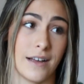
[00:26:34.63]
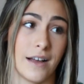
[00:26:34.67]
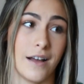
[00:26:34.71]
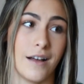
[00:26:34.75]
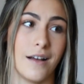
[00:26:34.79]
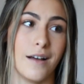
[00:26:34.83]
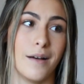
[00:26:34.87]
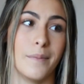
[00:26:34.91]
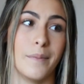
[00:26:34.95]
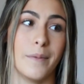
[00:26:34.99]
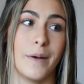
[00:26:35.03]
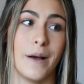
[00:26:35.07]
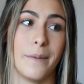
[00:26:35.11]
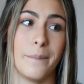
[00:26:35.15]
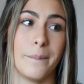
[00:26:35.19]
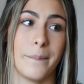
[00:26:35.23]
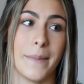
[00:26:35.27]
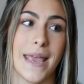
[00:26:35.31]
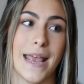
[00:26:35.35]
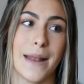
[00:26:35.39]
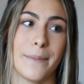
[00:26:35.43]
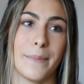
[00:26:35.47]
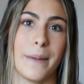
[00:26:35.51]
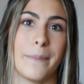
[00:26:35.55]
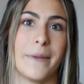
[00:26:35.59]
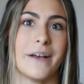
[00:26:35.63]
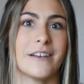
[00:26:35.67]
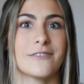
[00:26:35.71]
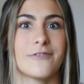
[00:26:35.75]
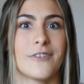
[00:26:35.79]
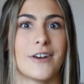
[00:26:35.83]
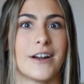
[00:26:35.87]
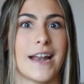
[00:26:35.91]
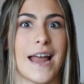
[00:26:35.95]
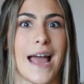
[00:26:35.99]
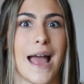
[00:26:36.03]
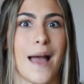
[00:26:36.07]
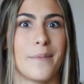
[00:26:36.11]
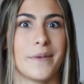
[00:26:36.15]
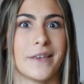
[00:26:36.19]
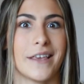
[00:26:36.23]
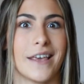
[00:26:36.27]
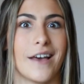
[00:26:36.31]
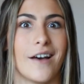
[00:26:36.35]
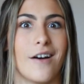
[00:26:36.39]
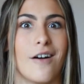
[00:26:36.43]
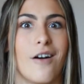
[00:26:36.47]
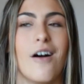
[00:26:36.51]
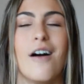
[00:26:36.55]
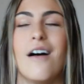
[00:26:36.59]
Me and my best friend
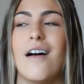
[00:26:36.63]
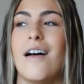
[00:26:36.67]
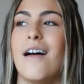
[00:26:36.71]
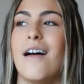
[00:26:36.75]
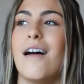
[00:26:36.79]
Abigail